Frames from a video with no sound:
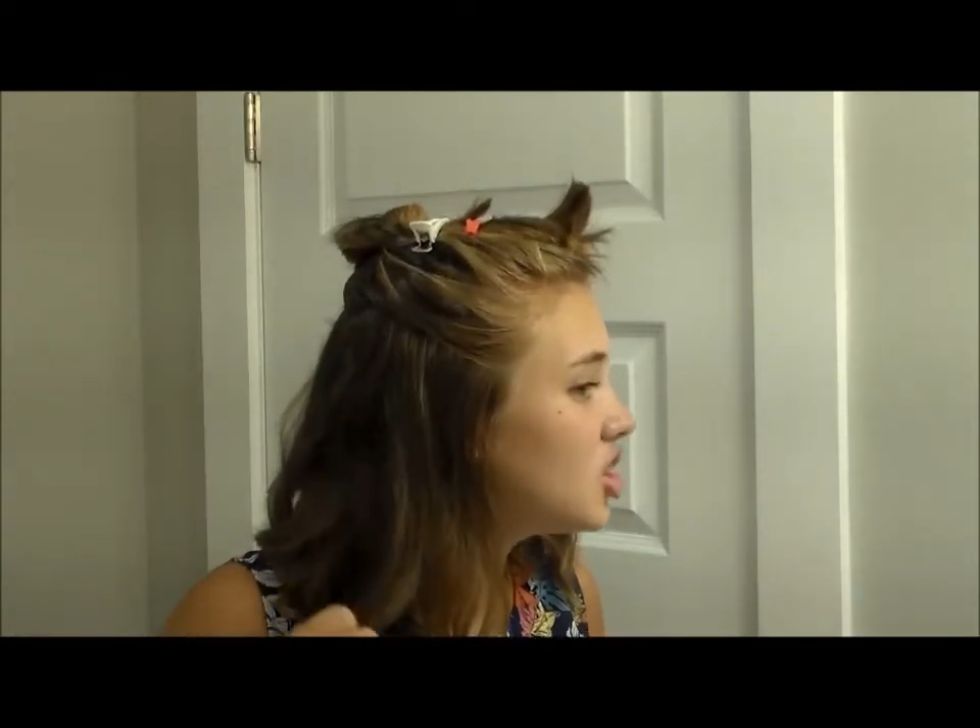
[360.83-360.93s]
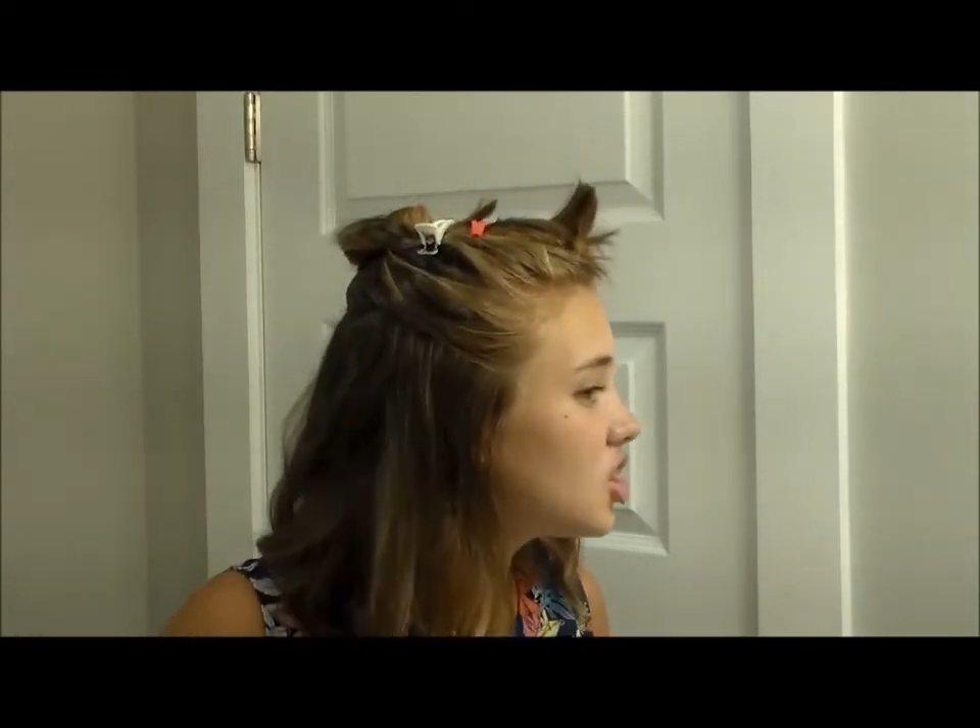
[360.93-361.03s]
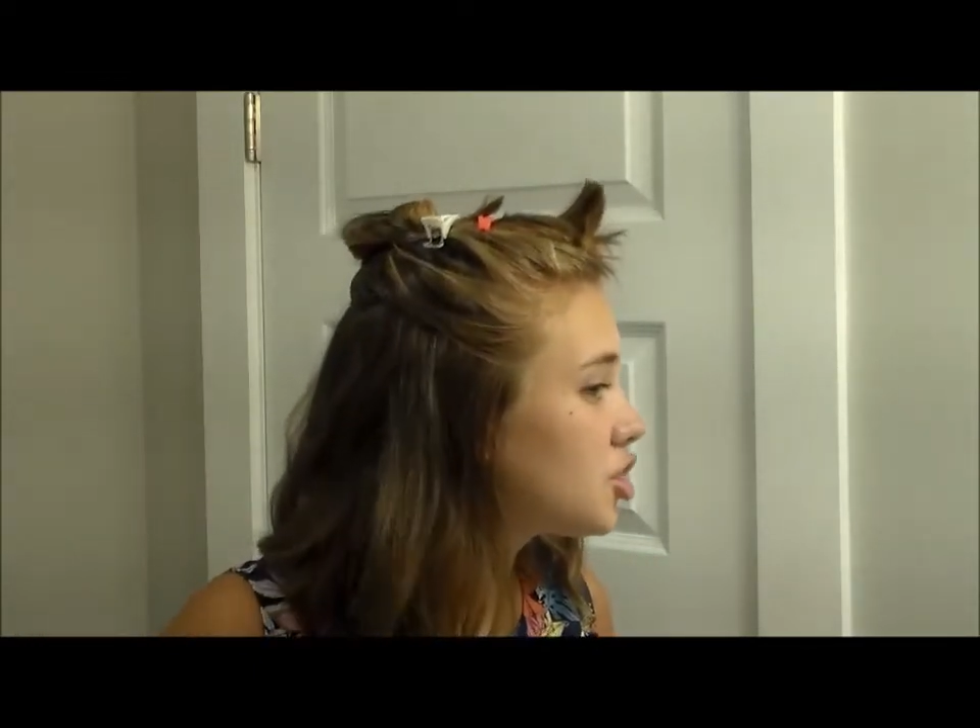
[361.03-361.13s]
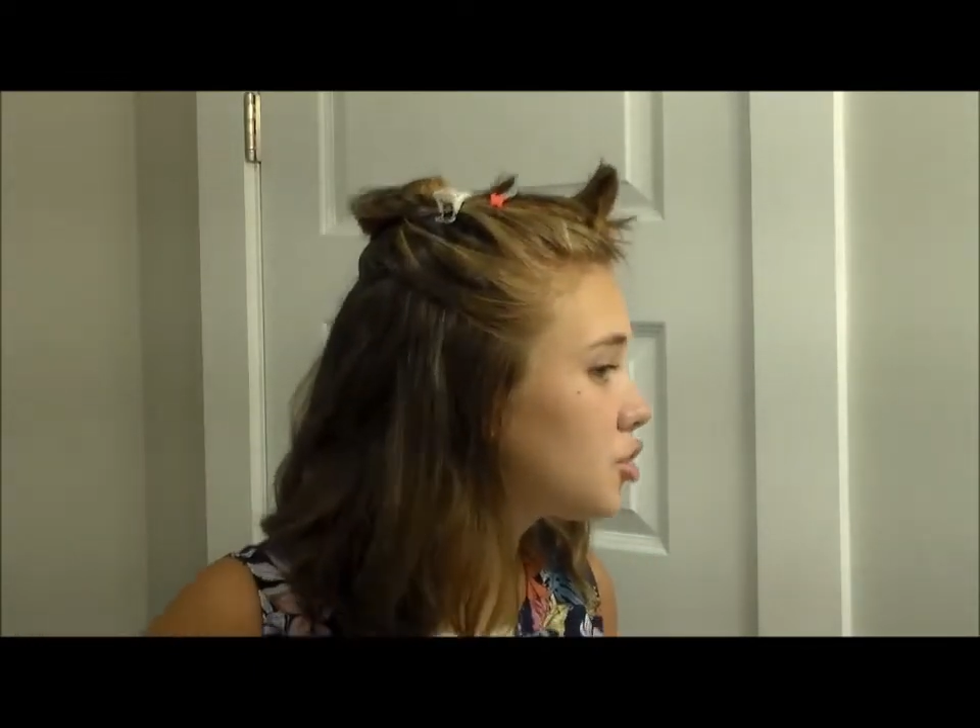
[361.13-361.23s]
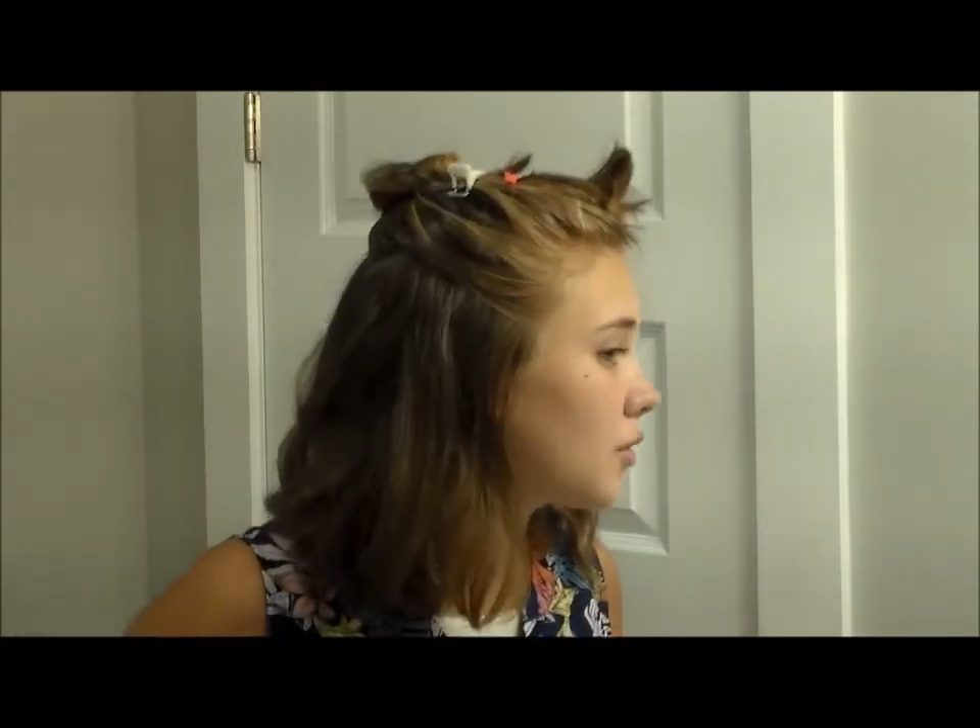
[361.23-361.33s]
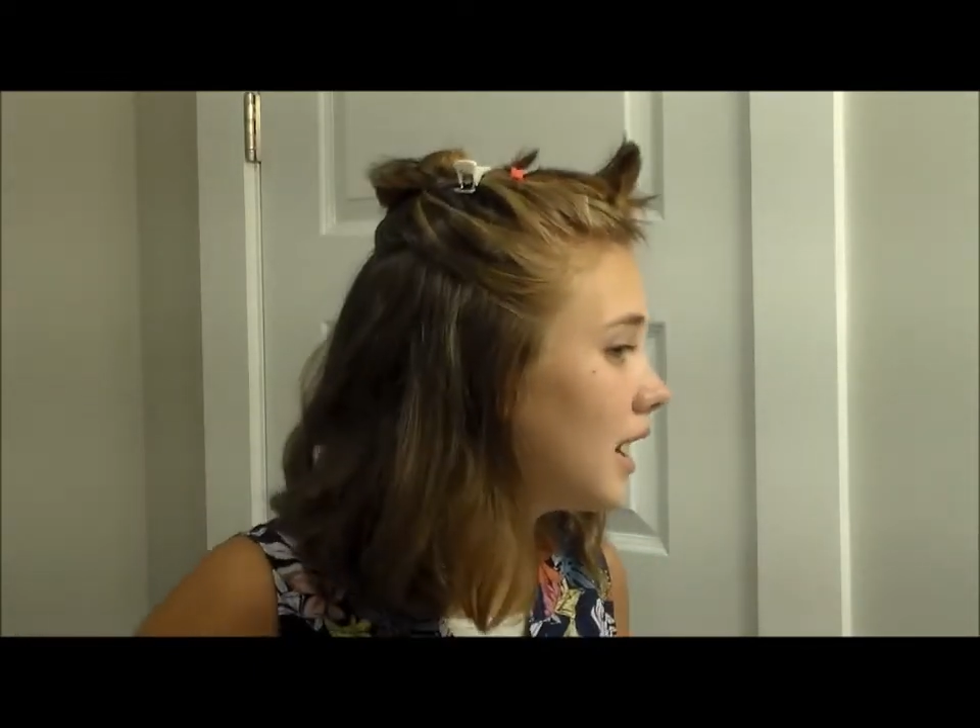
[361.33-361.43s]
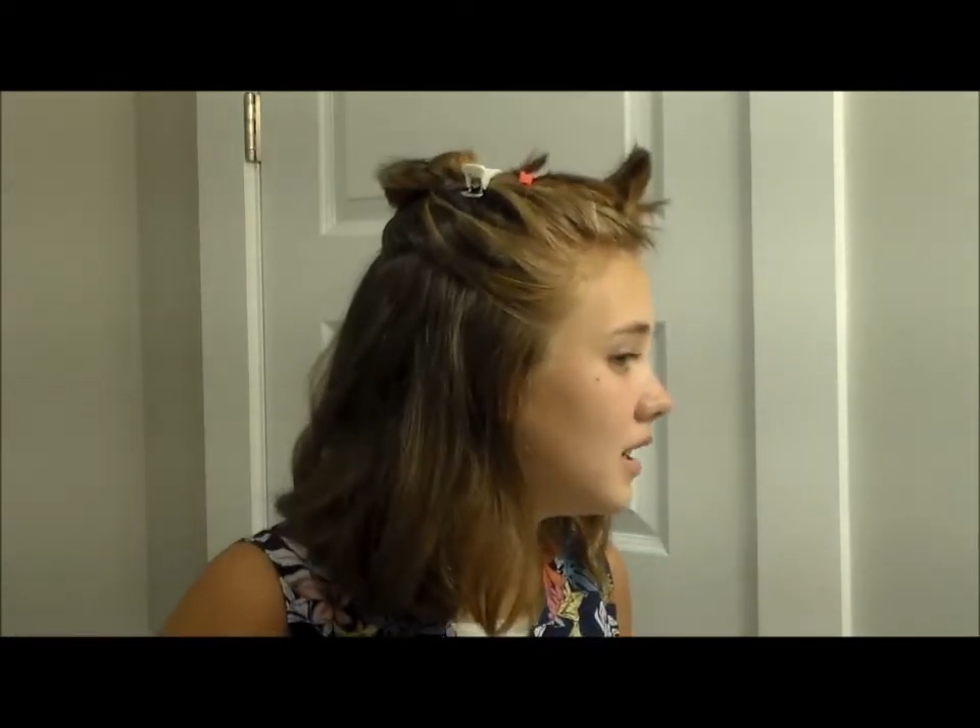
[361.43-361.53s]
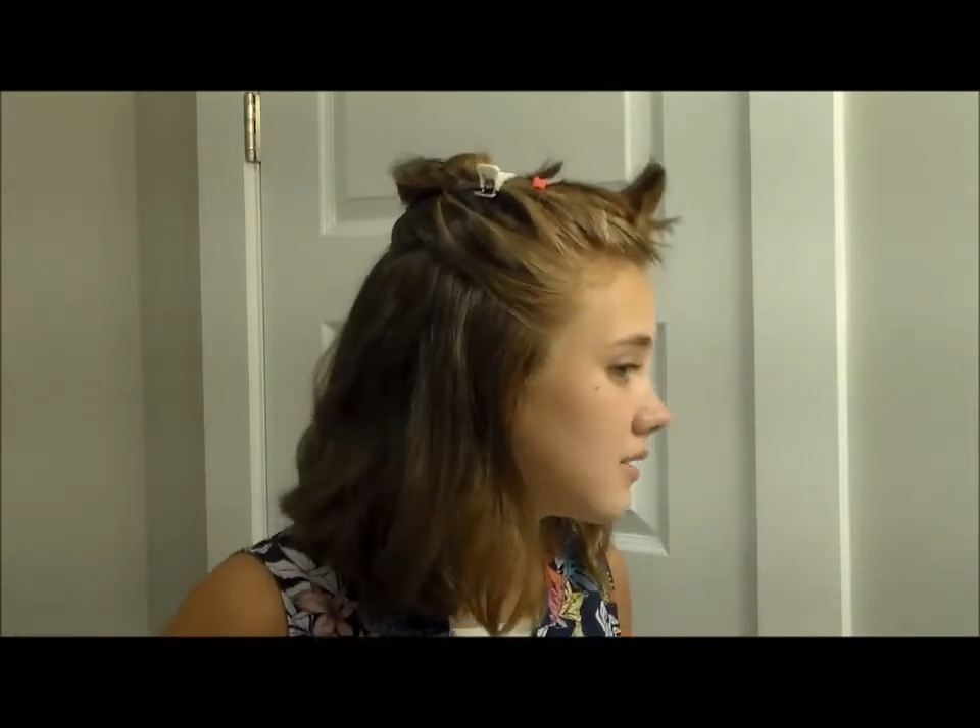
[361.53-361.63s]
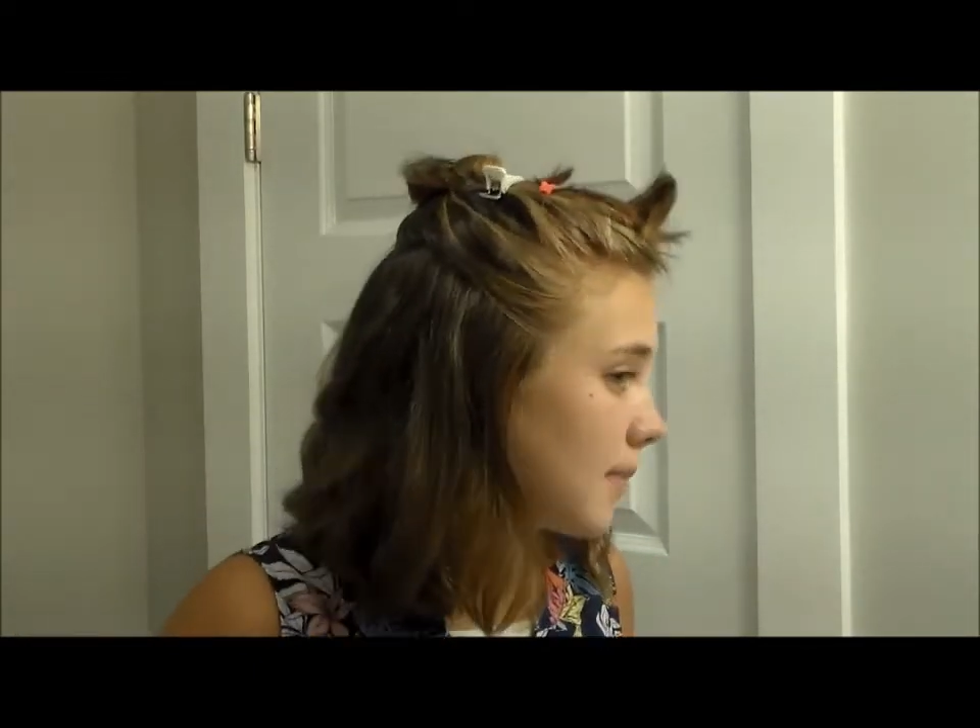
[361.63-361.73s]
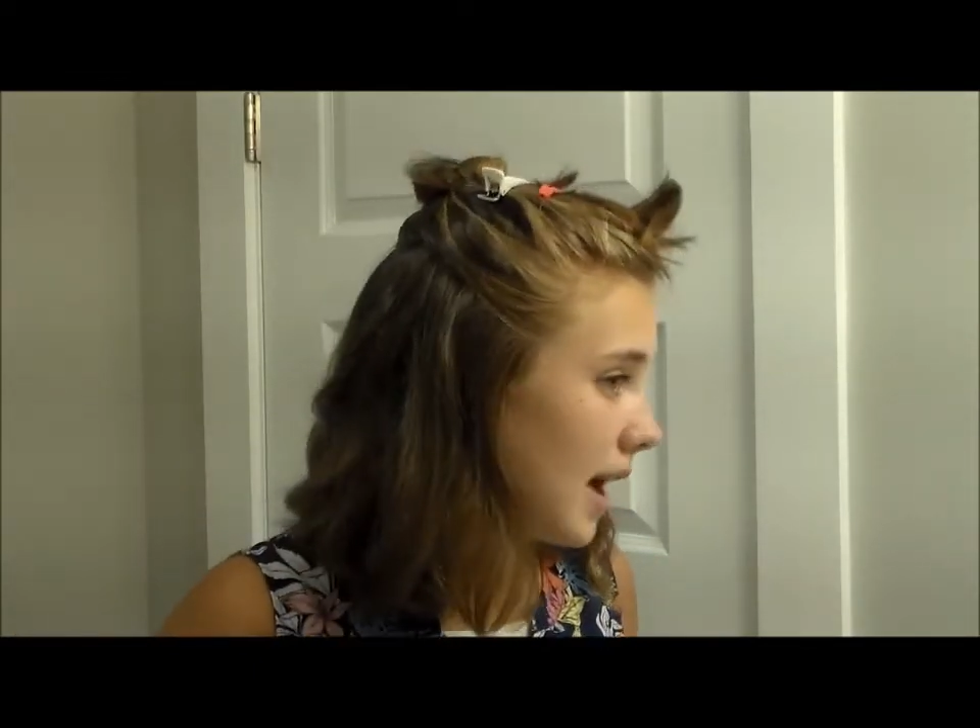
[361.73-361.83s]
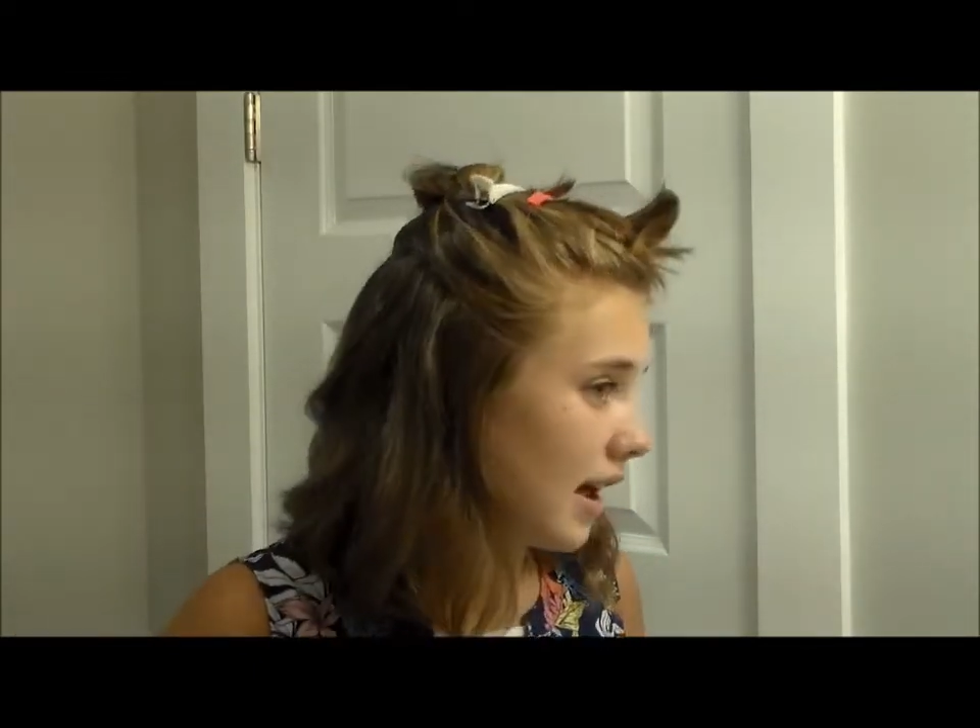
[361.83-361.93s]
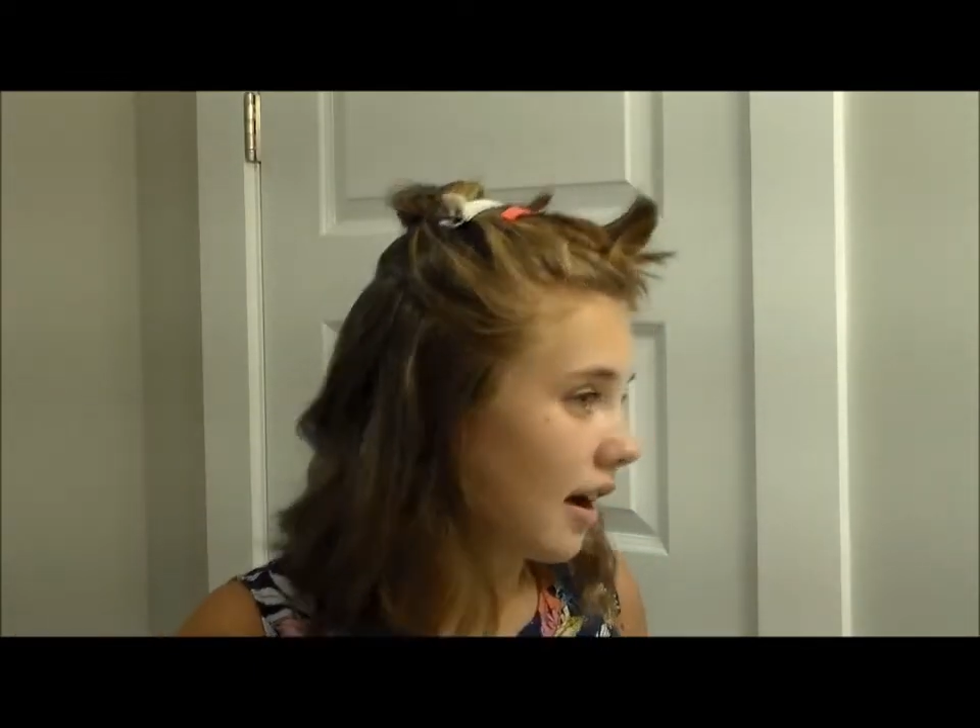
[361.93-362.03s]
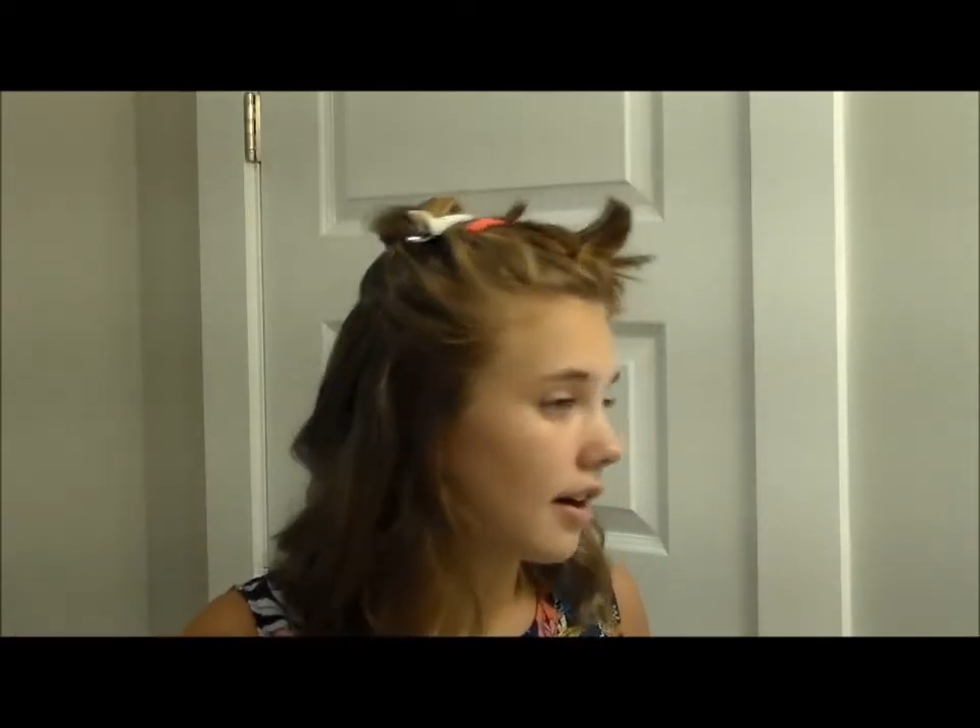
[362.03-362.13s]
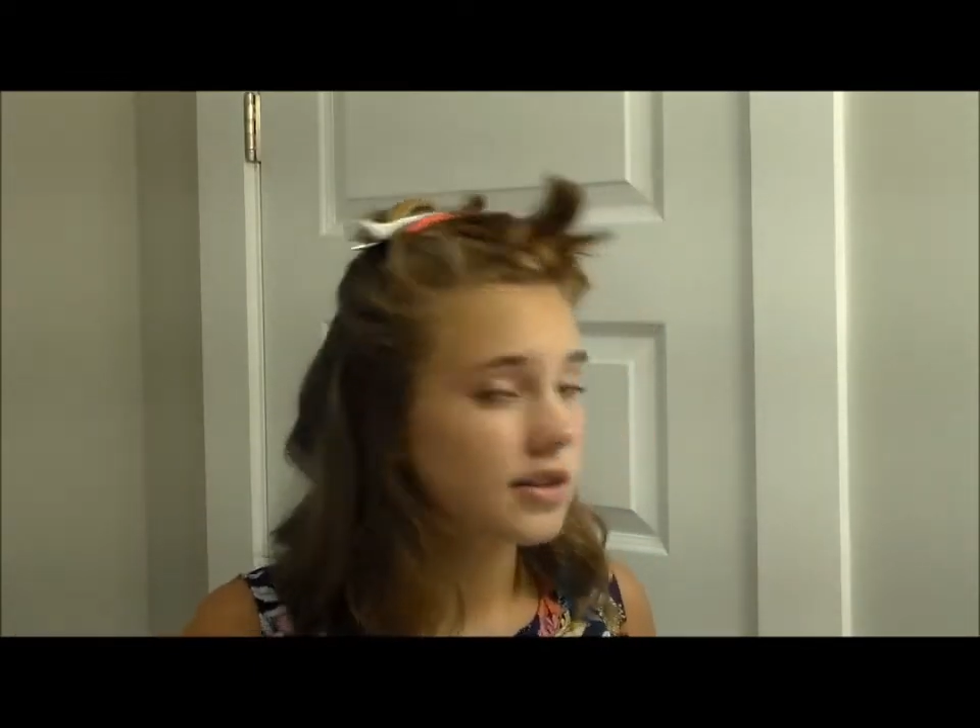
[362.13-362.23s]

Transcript: just straightens my hair.